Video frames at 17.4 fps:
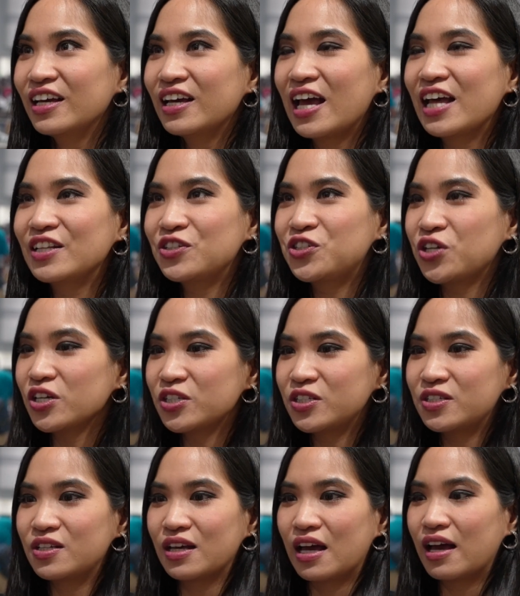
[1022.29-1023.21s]
and
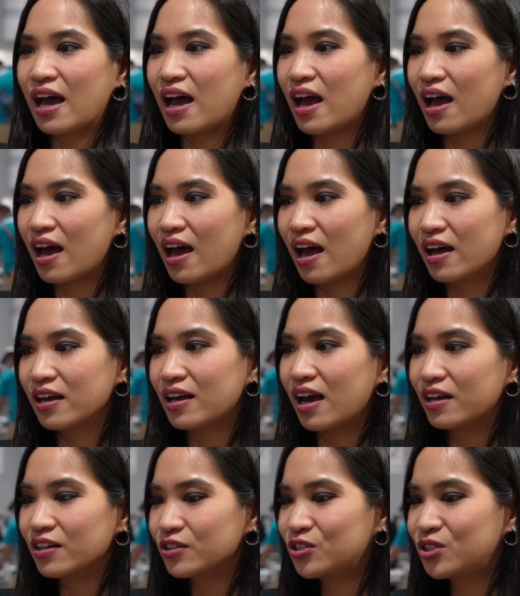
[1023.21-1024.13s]
just
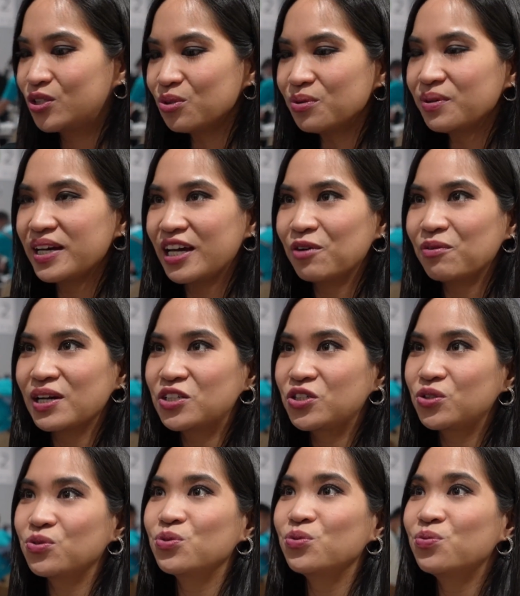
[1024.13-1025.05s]
doing
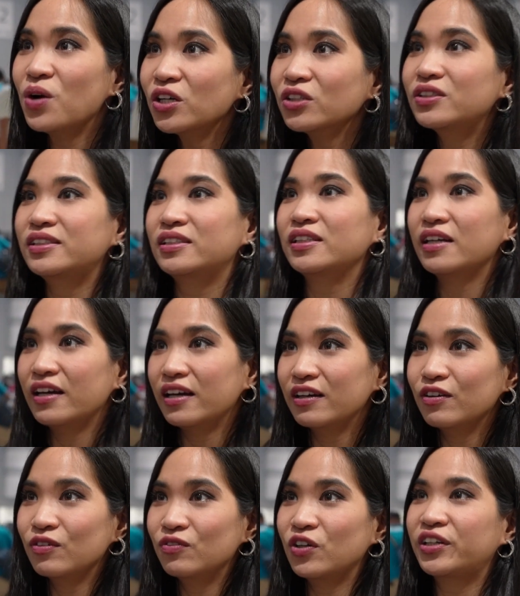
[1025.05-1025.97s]
what you want
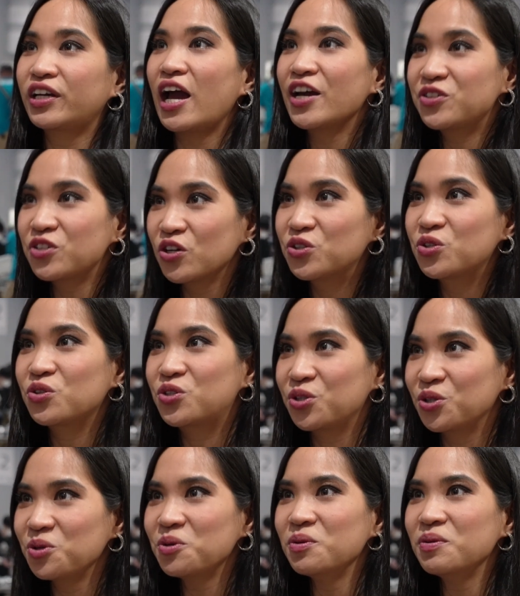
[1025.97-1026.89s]
the character to do.